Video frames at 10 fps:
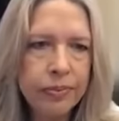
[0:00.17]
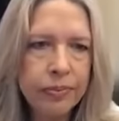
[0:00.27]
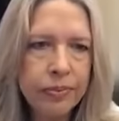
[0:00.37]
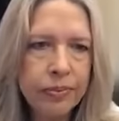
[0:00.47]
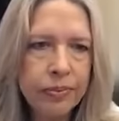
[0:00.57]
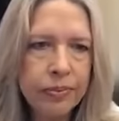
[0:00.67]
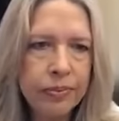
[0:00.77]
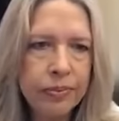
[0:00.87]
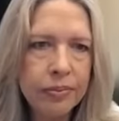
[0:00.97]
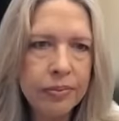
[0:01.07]

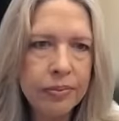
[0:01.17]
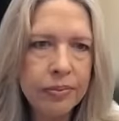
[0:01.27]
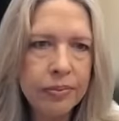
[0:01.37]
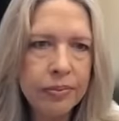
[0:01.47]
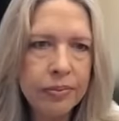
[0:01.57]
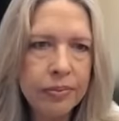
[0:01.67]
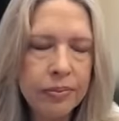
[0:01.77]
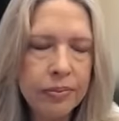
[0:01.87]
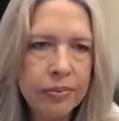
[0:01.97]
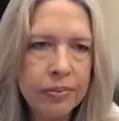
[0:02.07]

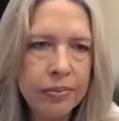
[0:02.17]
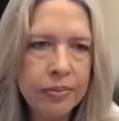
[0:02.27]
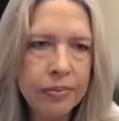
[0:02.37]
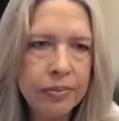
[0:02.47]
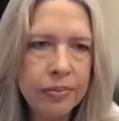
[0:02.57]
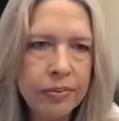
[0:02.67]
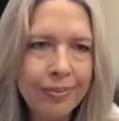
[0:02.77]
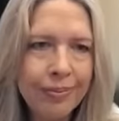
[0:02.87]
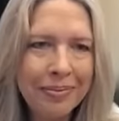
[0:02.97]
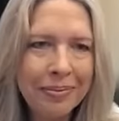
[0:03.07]

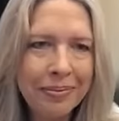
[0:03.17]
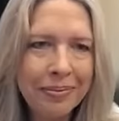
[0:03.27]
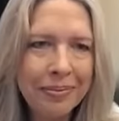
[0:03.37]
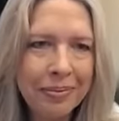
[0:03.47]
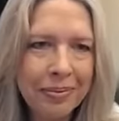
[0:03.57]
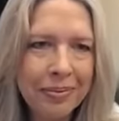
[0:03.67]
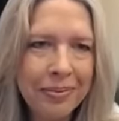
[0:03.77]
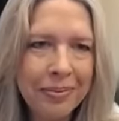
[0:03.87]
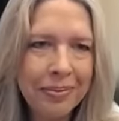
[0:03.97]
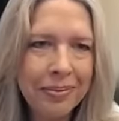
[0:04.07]

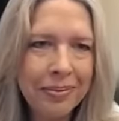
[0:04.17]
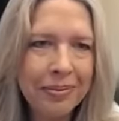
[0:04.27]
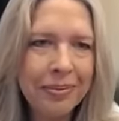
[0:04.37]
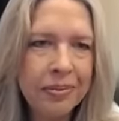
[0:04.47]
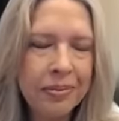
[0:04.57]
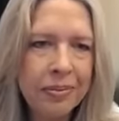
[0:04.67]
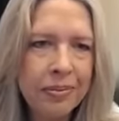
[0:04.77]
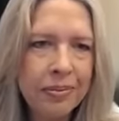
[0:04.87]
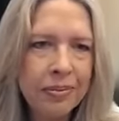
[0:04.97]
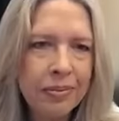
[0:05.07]

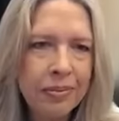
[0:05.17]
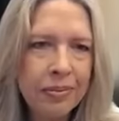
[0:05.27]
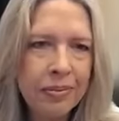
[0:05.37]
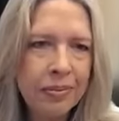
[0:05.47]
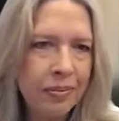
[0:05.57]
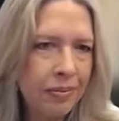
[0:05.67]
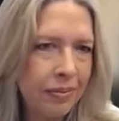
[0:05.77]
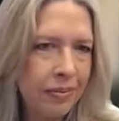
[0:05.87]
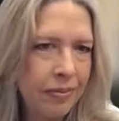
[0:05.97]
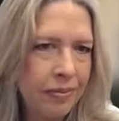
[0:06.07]

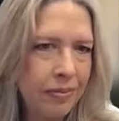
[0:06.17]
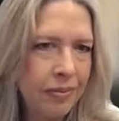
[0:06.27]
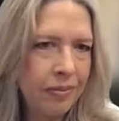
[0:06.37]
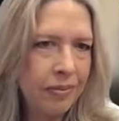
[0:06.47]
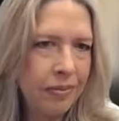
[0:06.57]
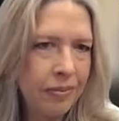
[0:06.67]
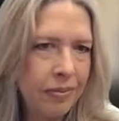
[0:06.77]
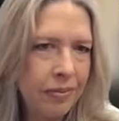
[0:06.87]
No words are spoken by the person on screen.